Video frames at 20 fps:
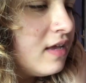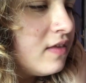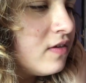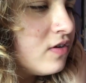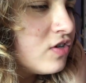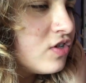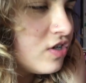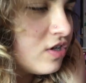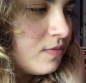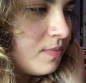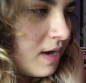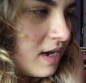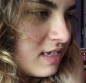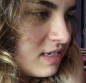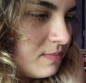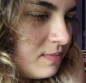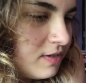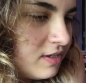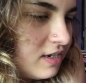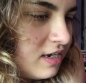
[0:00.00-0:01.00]
and there's a good
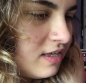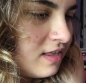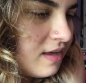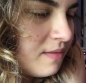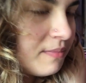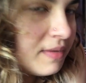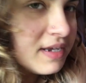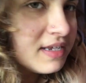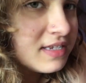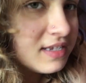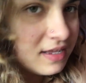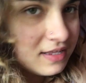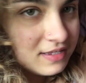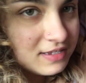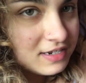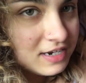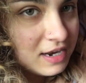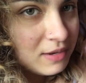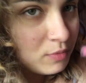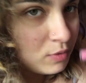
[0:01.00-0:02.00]
possibility that my
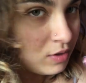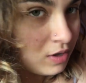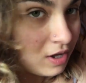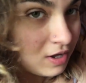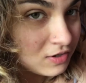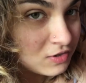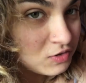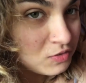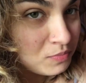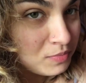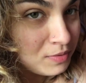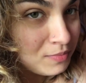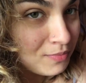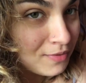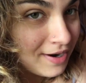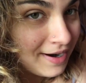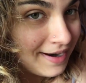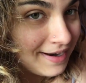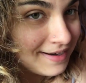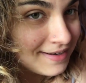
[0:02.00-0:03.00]
son's name will also be
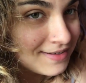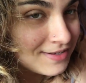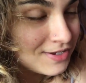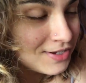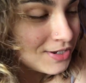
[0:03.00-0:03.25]
Brian,